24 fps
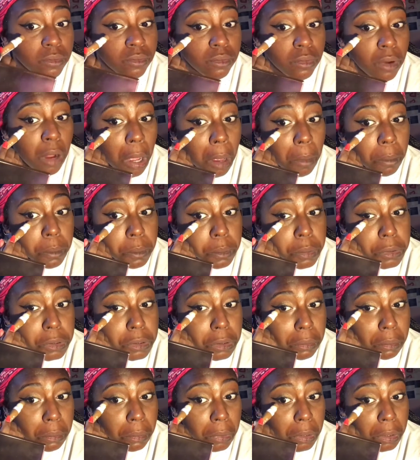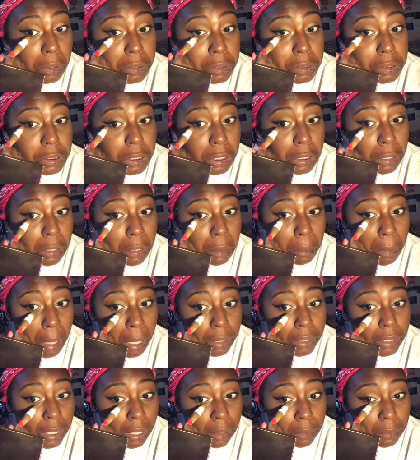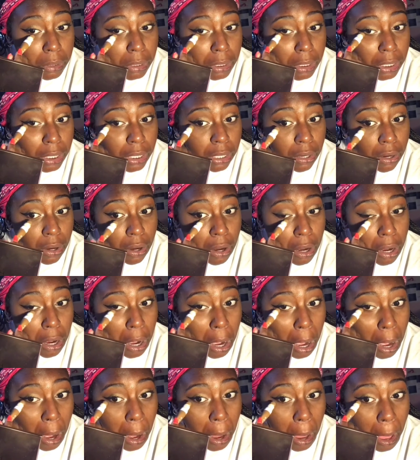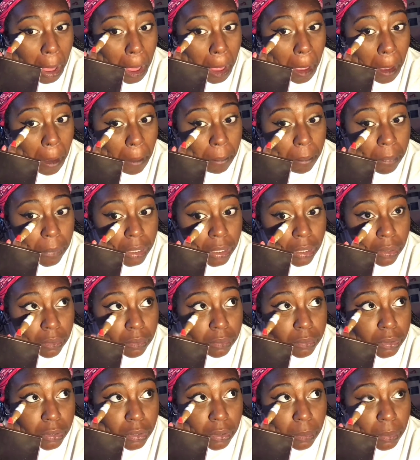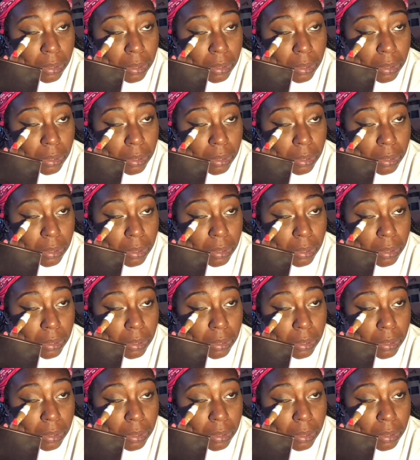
rub some concealer back down here. Make it all new.